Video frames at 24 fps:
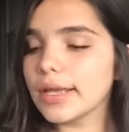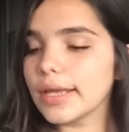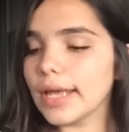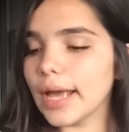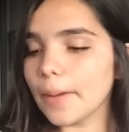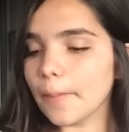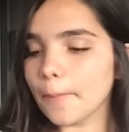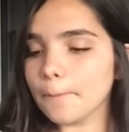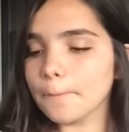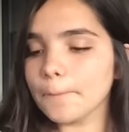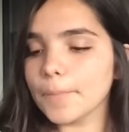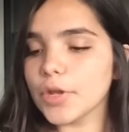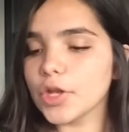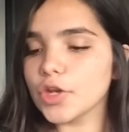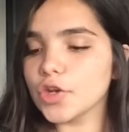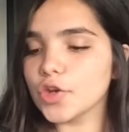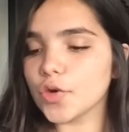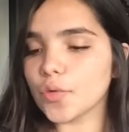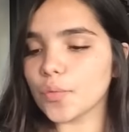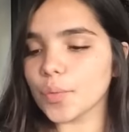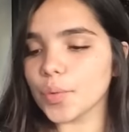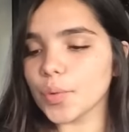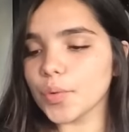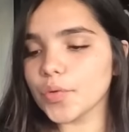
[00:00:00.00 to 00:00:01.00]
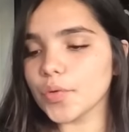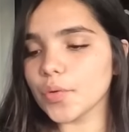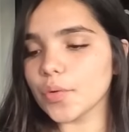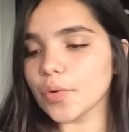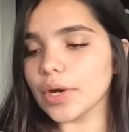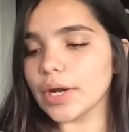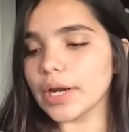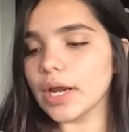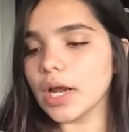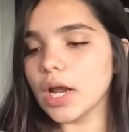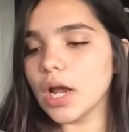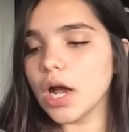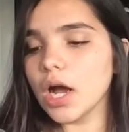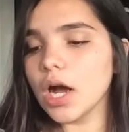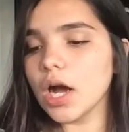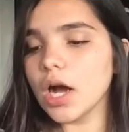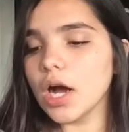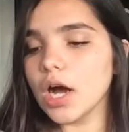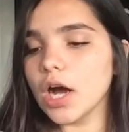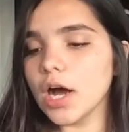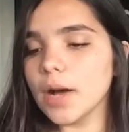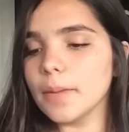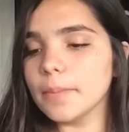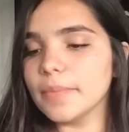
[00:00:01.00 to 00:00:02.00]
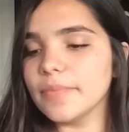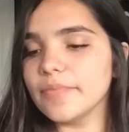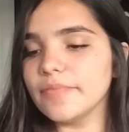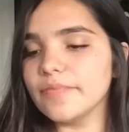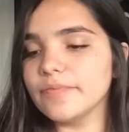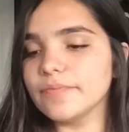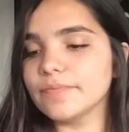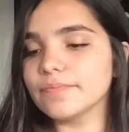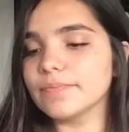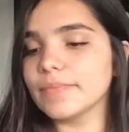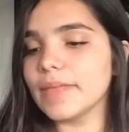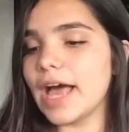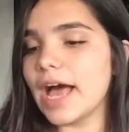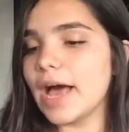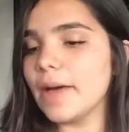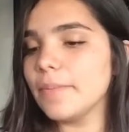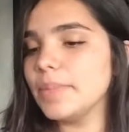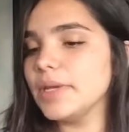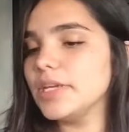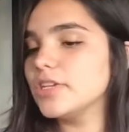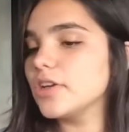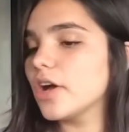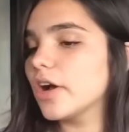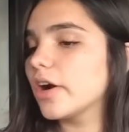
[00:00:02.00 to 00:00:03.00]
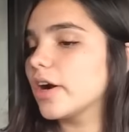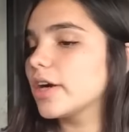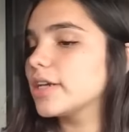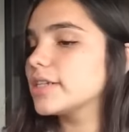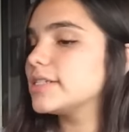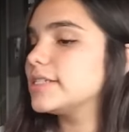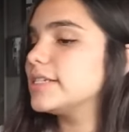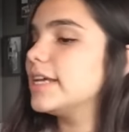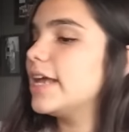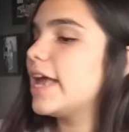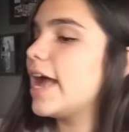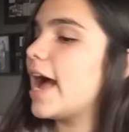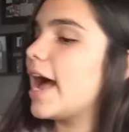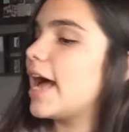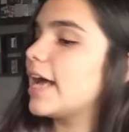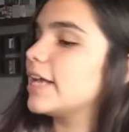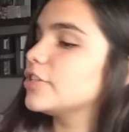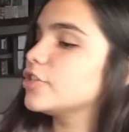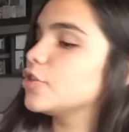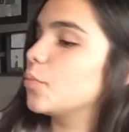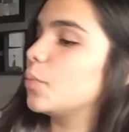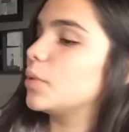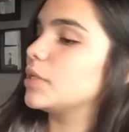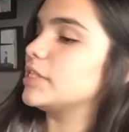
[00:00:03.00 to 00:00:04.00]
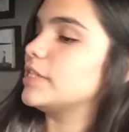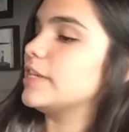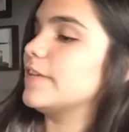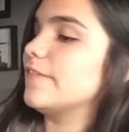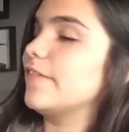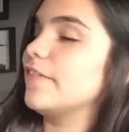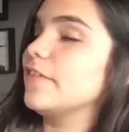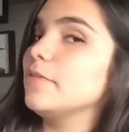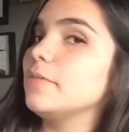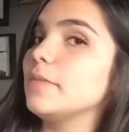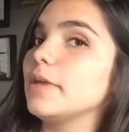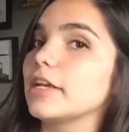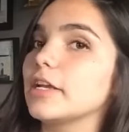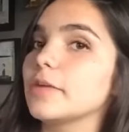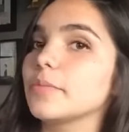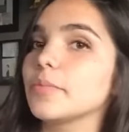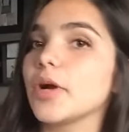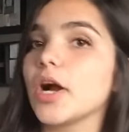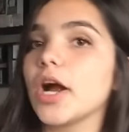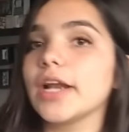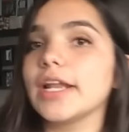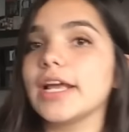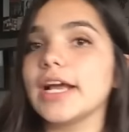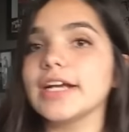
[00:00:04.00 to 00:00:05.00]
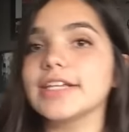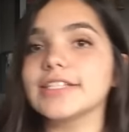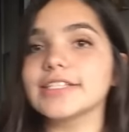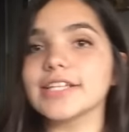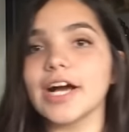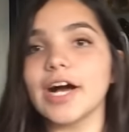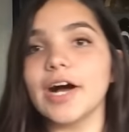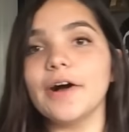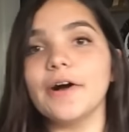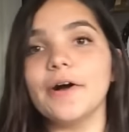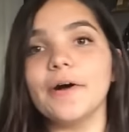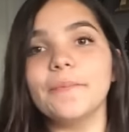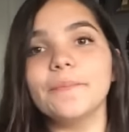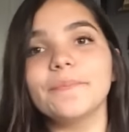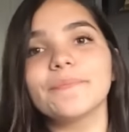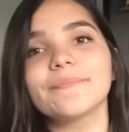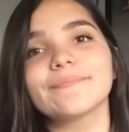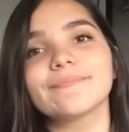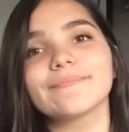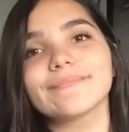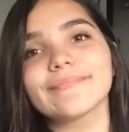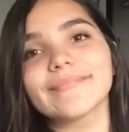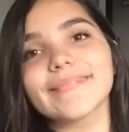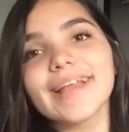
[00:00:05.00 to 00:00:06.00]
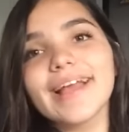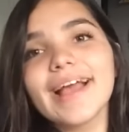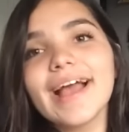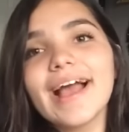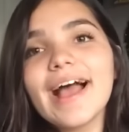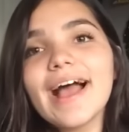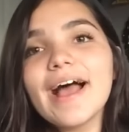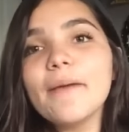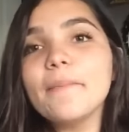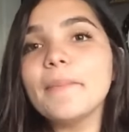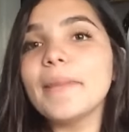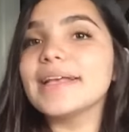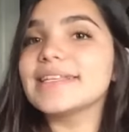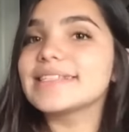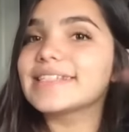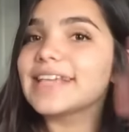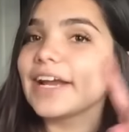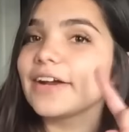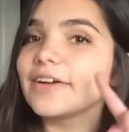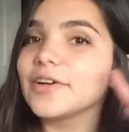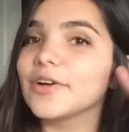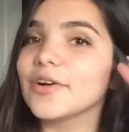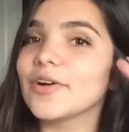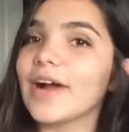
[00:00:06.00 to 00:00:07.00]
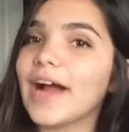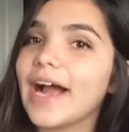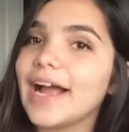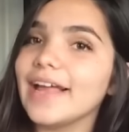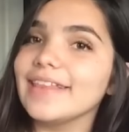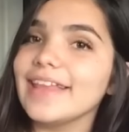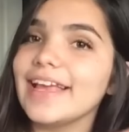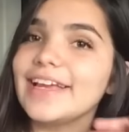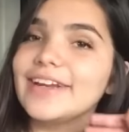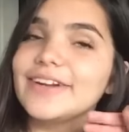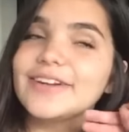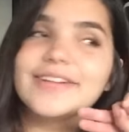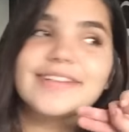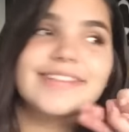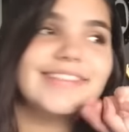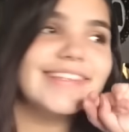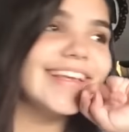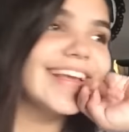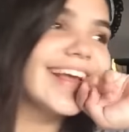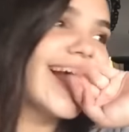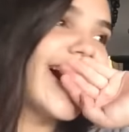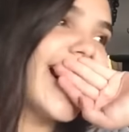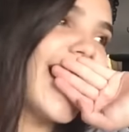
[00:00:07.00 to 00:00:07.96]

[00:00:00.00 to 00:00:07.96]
Yeah, true story. Abby.Garcia asked, what's your favorite makeup product? Mascara or highlighters.